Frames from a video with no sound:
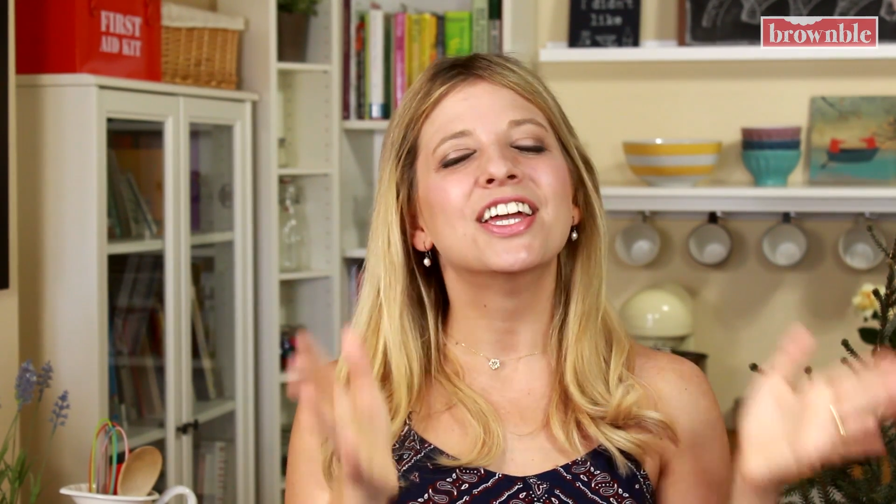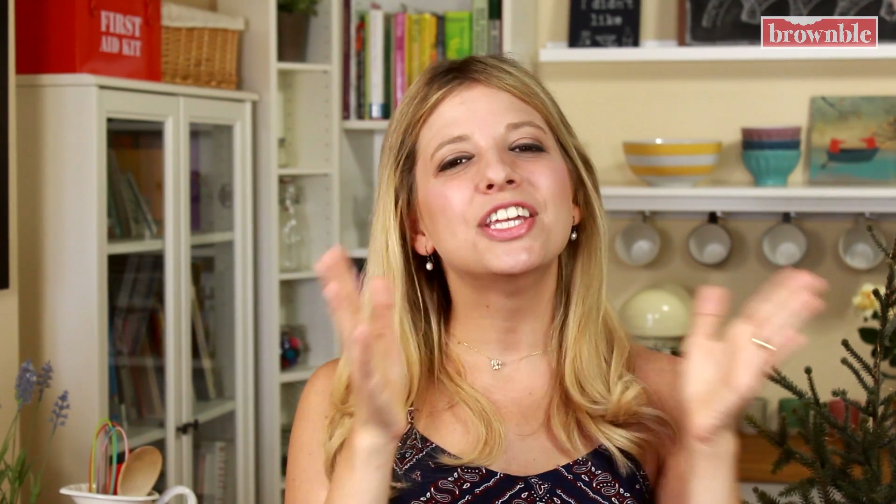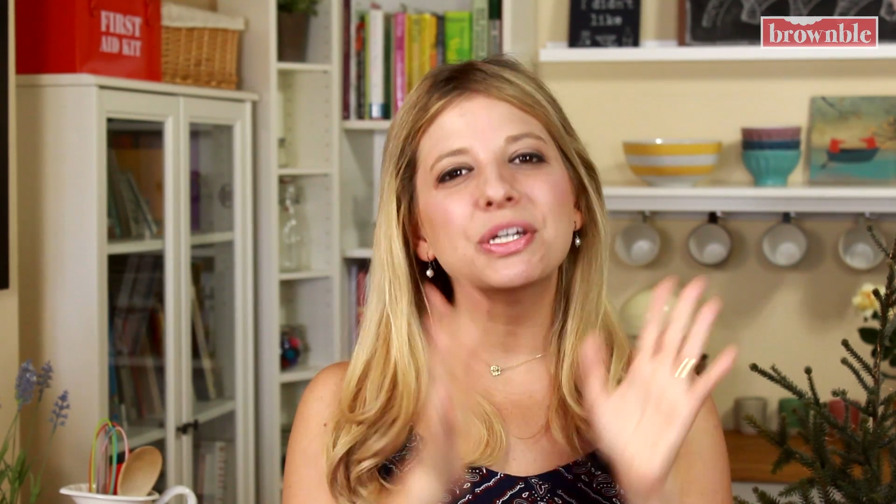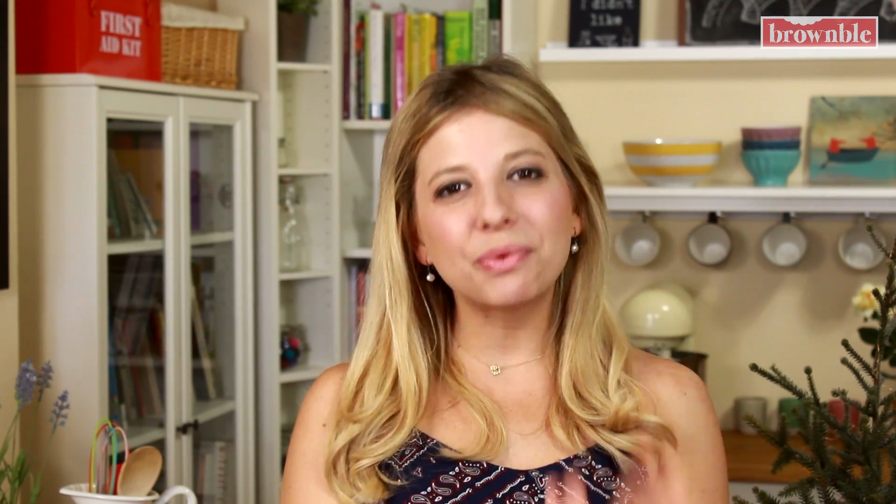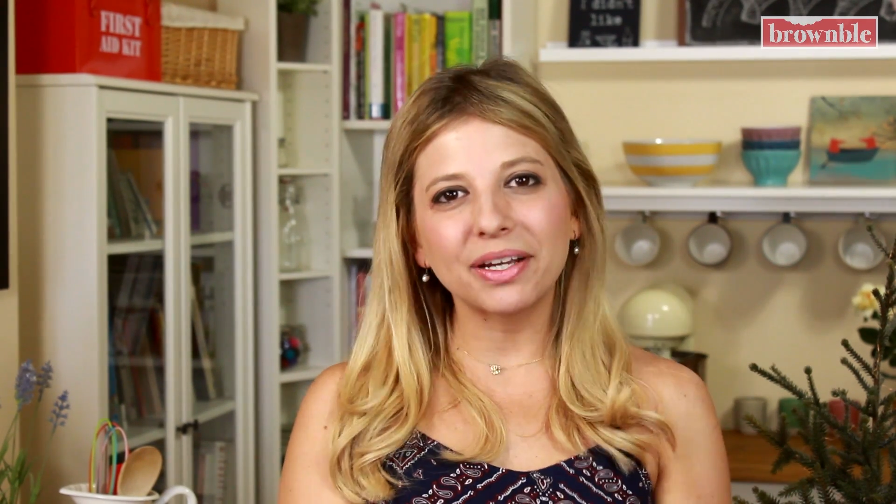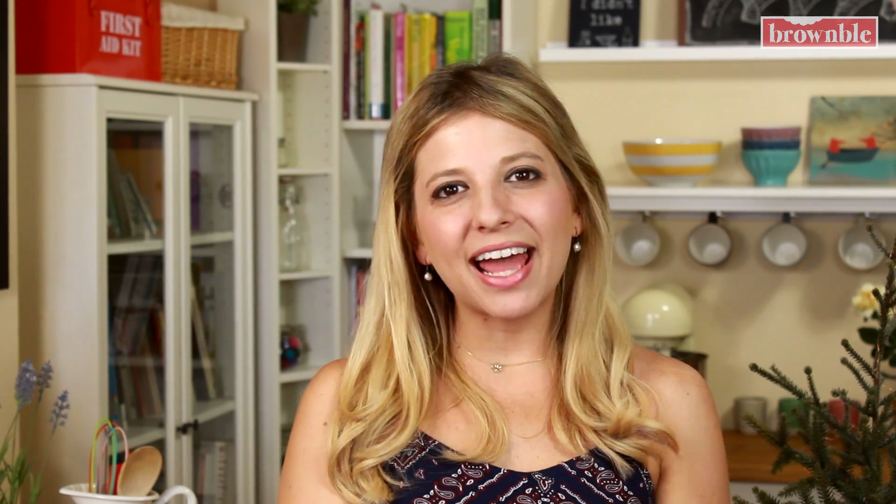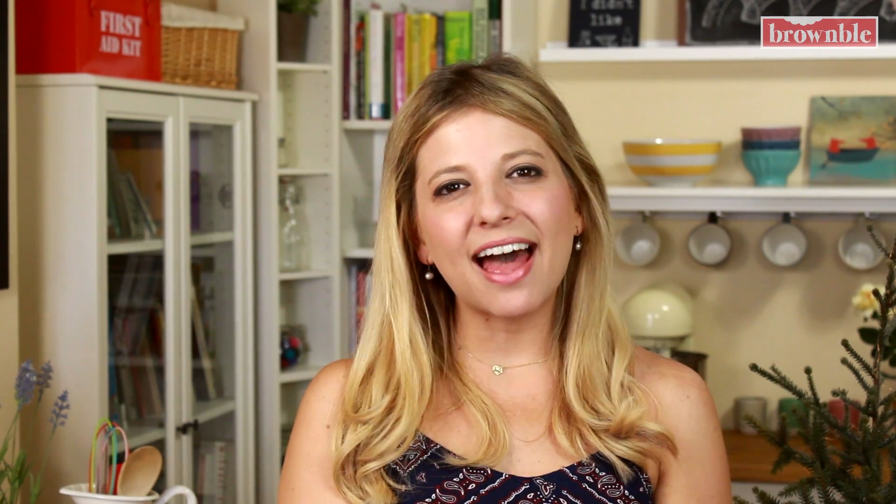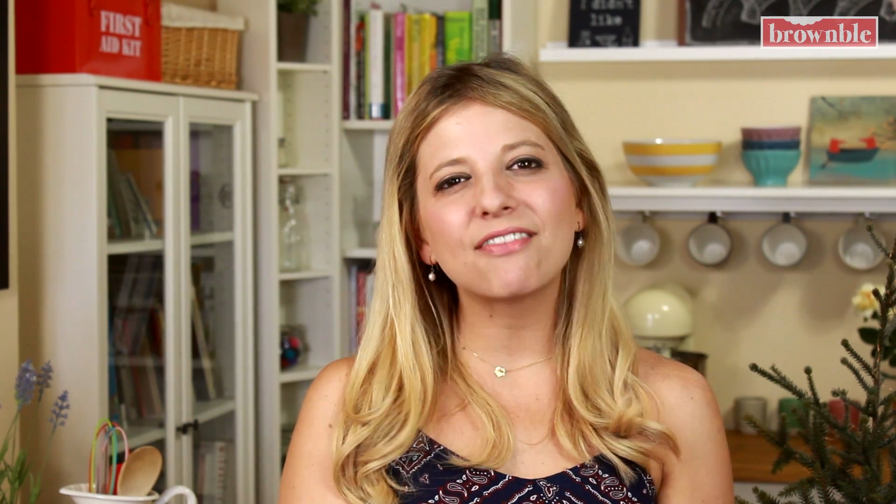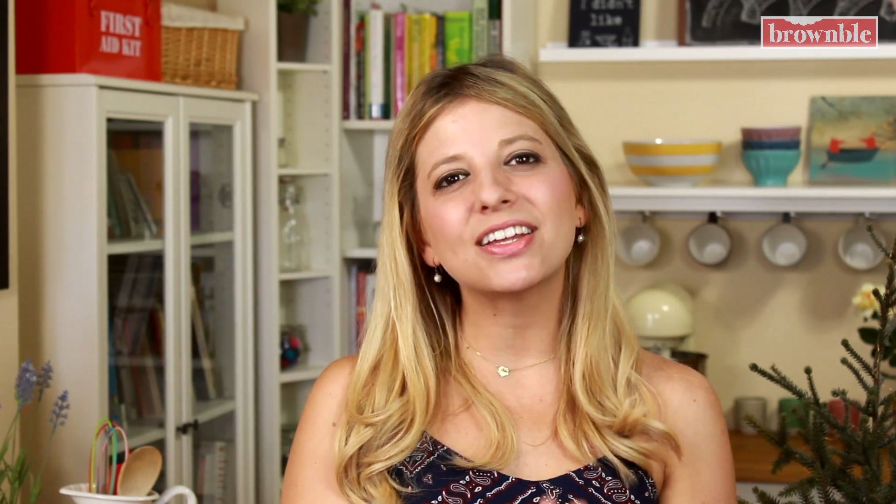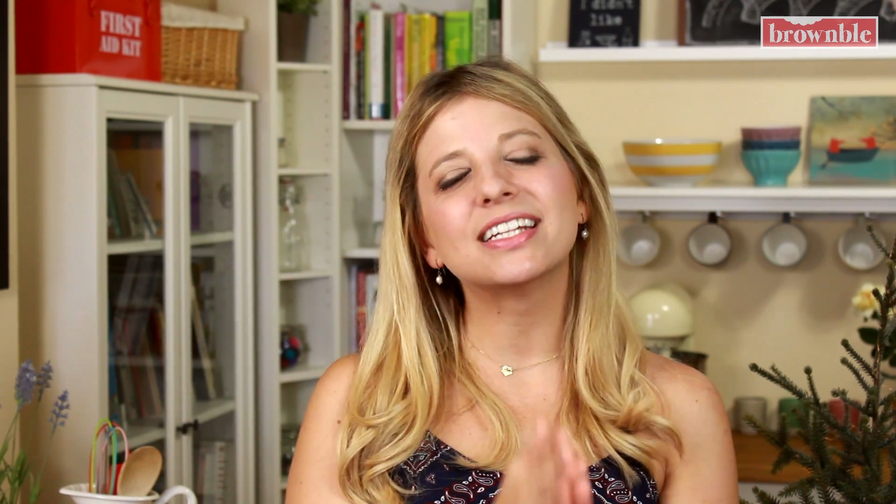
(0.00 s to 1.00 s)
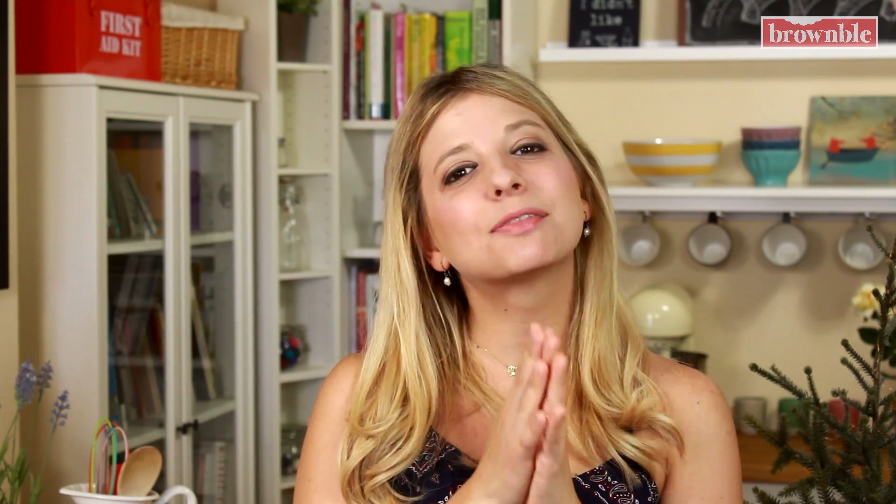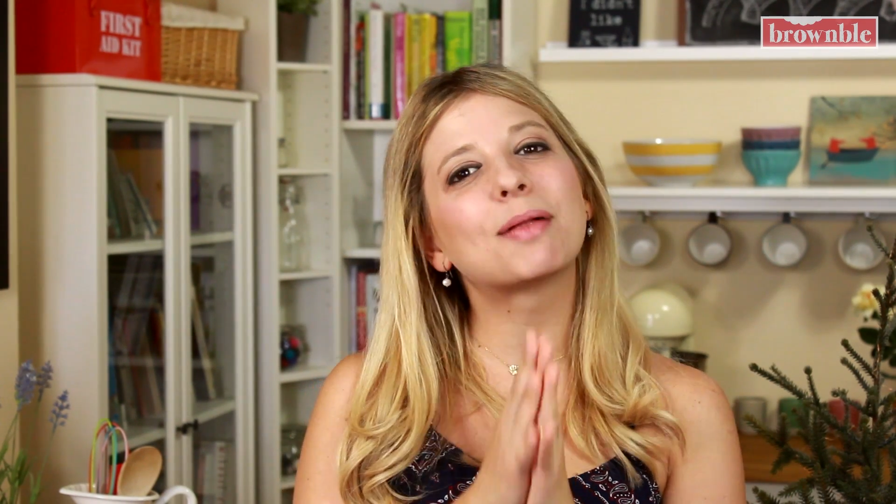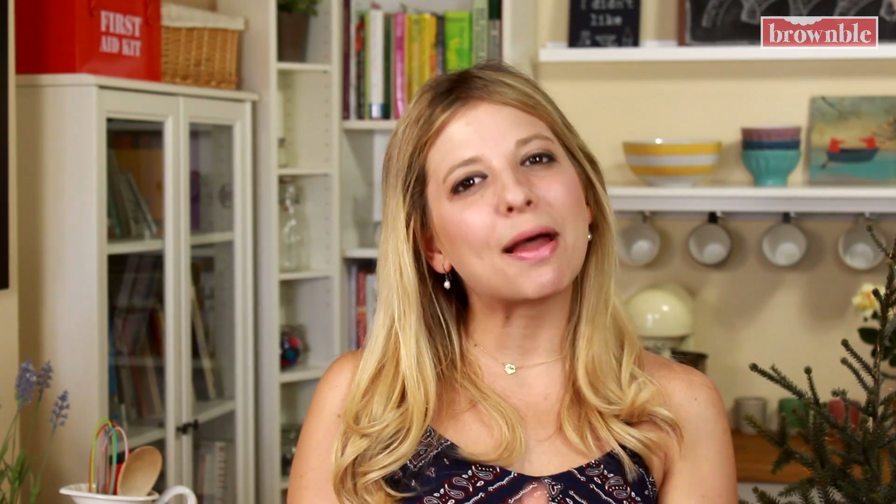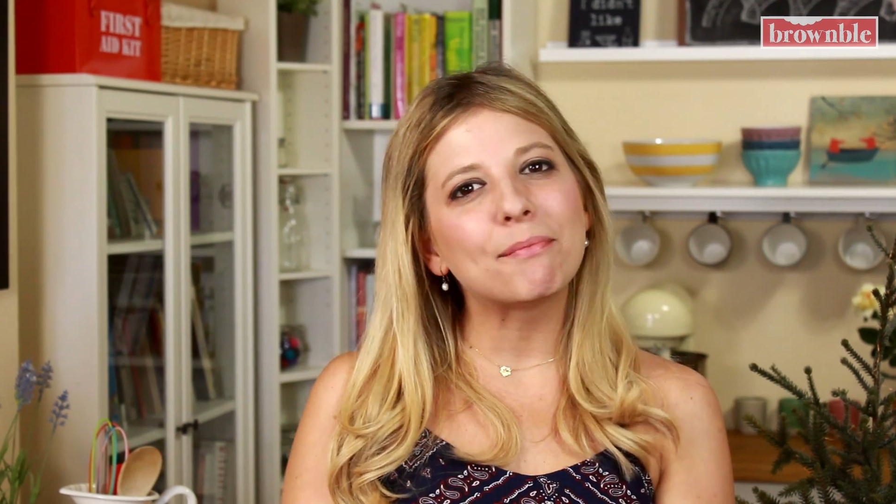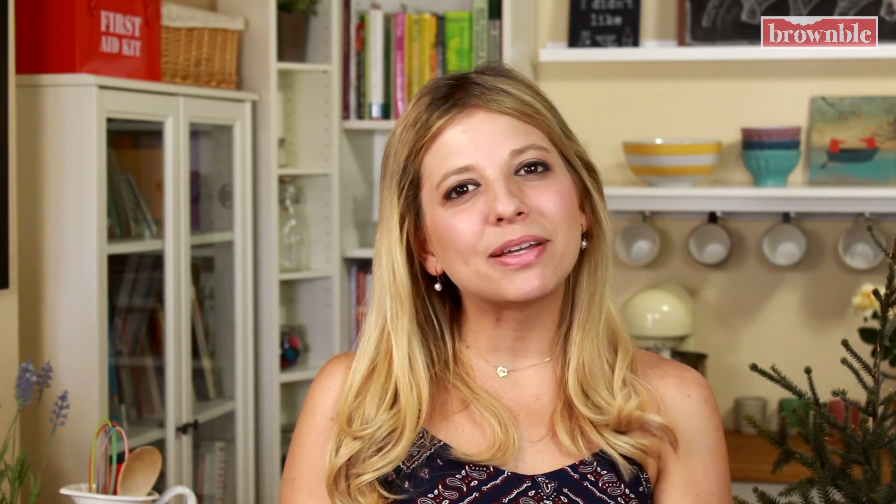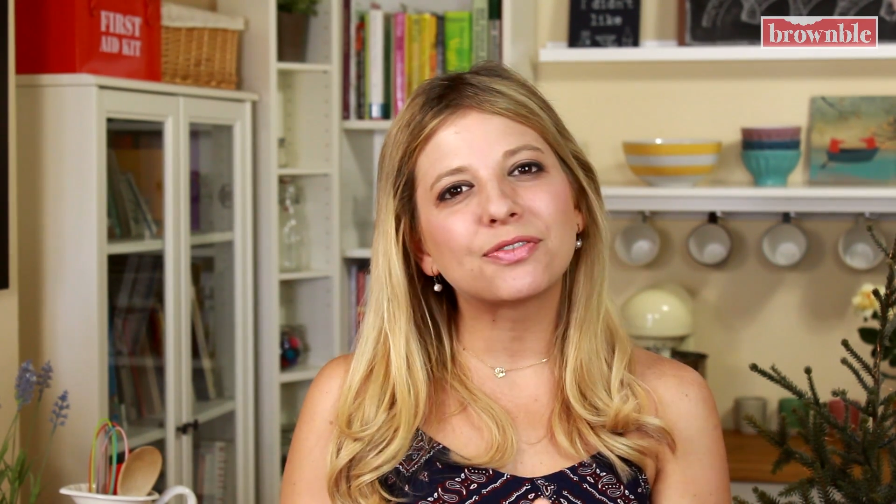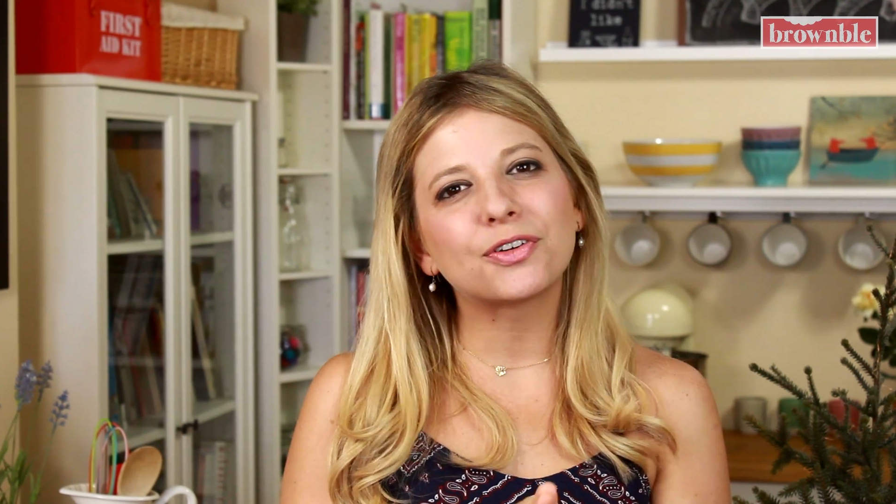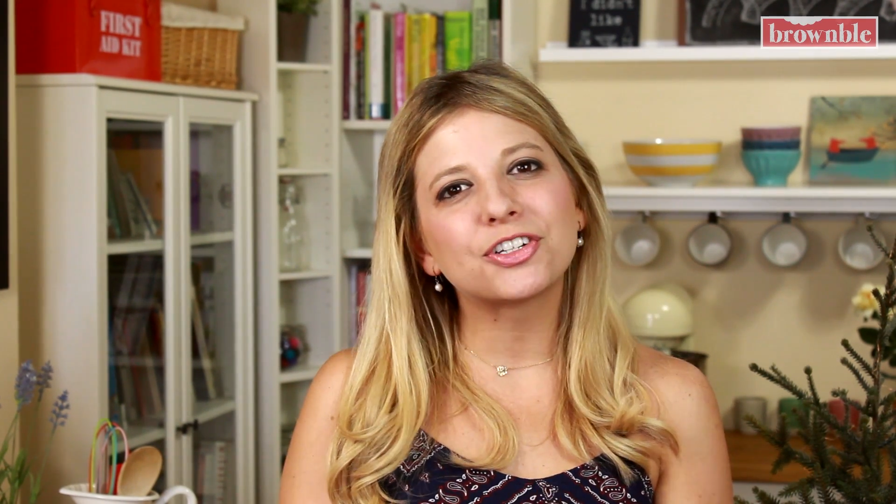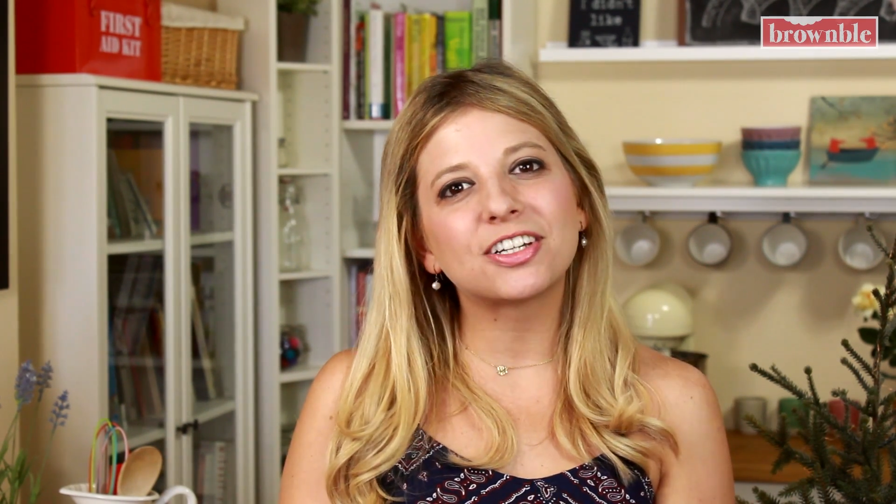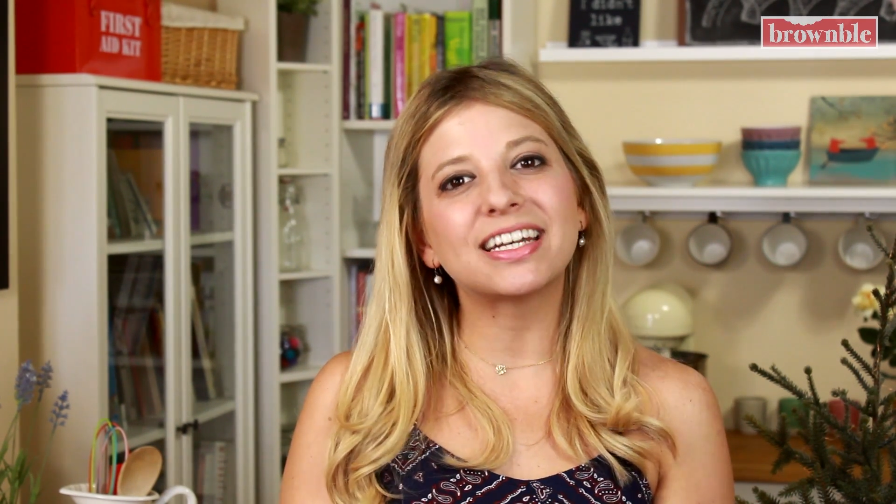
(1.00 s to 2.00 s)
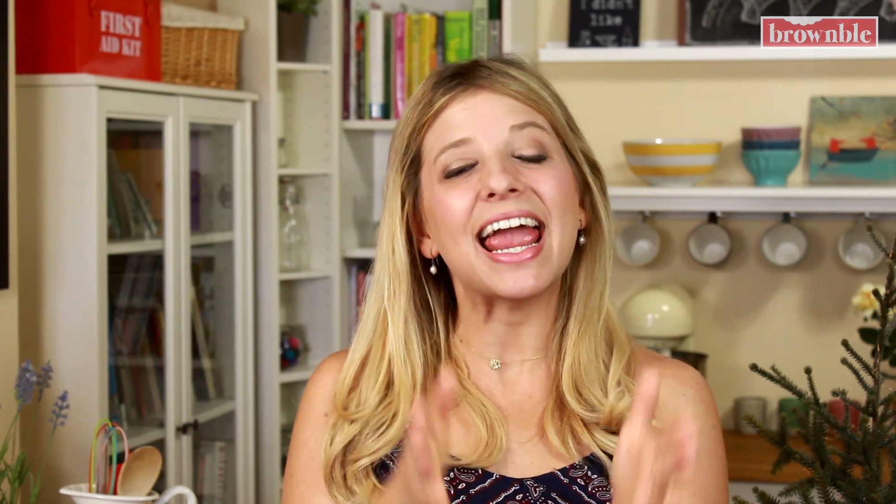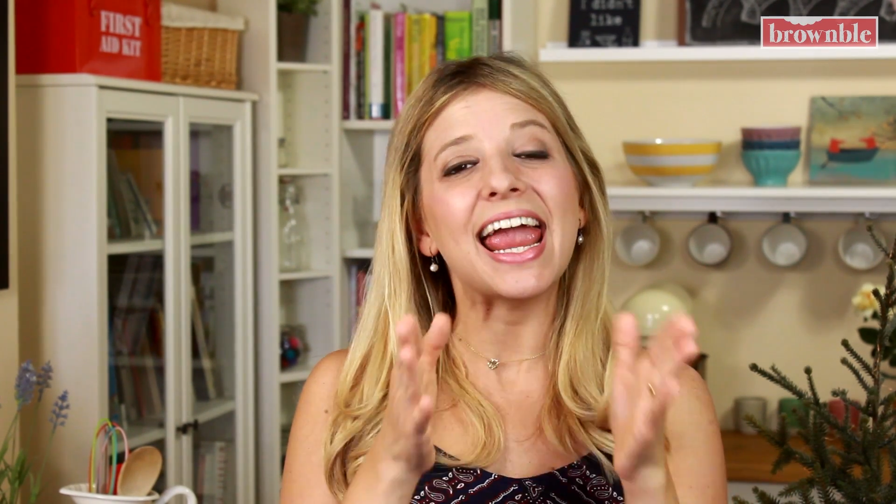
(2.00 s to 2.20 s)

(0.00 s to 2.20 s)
you can have in its plant-based version,